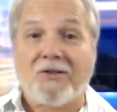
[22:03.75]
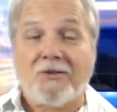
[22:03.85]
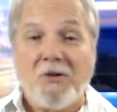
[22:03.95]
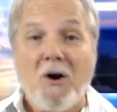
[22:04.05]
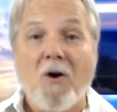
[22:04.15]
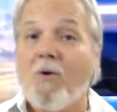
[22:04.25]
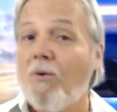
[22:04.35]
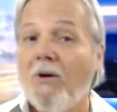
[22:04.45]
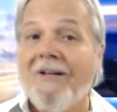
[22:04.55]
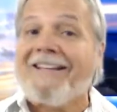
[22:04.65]
No,
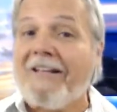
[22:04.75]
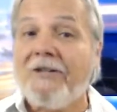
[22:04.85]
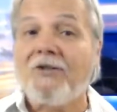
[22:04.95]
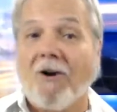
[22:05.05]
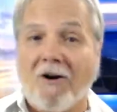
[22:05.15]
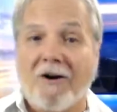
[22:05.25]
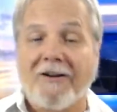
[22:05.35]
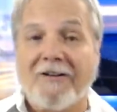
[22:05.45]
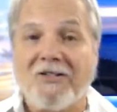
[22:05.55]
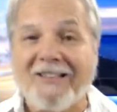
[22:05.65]
his heart
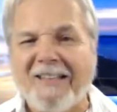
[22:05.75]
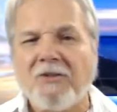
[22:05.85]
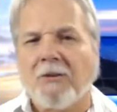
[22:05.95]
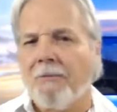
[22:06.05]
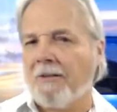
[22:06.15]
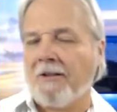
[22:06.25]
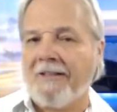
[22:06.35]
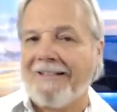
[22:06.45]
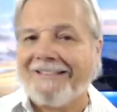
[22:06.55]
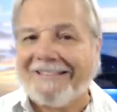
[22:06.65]
is intimately
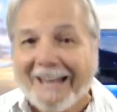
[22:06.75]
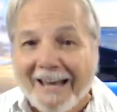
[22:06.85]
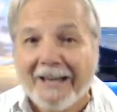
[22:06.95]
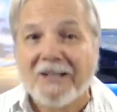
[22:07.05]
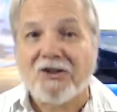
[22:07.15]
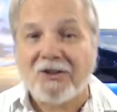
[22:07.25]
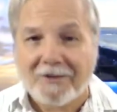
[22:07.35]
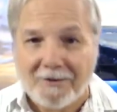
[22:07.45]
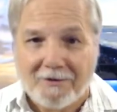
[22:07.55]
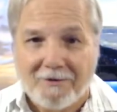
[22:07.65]
engaged
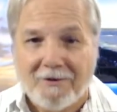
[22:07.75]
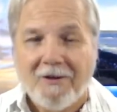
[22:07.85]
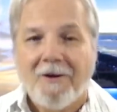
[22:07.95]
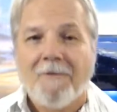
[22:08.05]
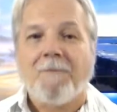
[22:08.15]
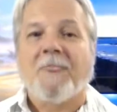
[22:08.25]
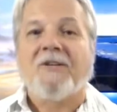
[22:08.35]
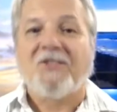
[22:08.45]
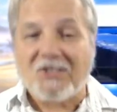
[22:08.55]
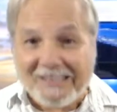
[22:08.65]
in
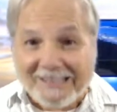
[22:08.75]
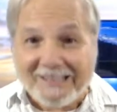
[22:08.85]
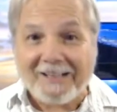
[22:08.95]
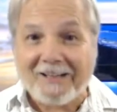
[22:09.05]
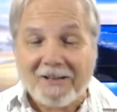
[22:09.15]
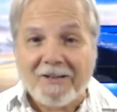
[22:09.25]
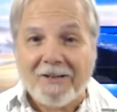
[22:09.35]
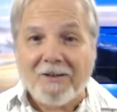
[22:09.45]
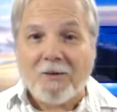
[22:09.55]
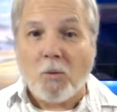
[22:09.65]
seeing
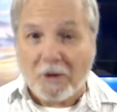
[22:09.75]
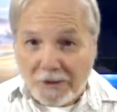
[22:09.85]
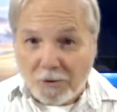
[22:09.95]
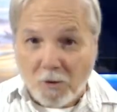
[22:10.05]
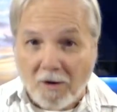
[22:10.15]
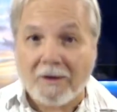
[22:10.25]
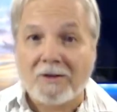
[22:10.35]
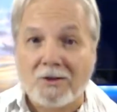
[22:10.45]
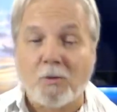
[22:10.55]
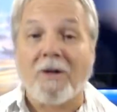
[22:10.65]
what he wants,
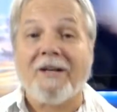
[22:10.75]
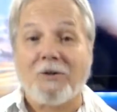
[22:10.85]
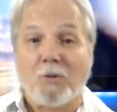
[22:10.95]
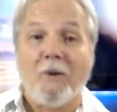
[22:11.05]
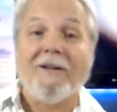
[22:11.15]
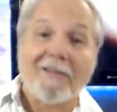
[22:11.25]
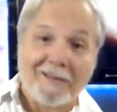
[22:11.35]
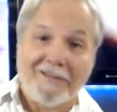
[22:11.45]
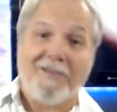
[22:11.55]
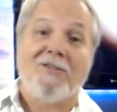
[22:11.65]
what his will
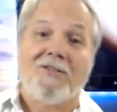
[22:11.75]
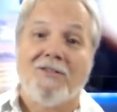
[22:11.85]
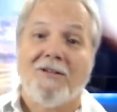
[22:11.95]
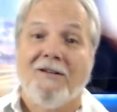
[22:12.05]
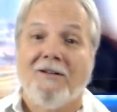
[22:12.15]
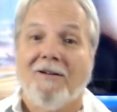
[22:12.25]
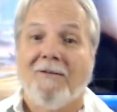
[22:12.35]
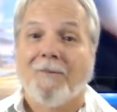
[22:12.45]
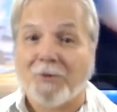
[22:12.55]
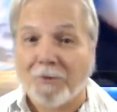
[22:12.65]
is
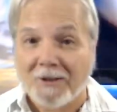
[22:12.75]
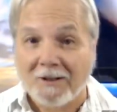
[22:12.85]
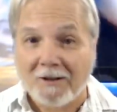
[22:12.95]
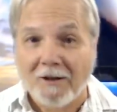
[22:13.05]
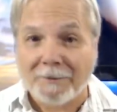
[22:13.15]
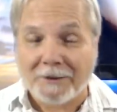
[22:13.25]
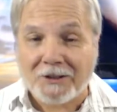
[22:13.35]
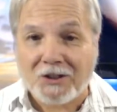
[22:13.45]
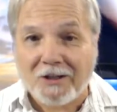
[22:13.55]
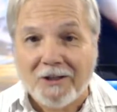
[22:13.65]
to be accomplished.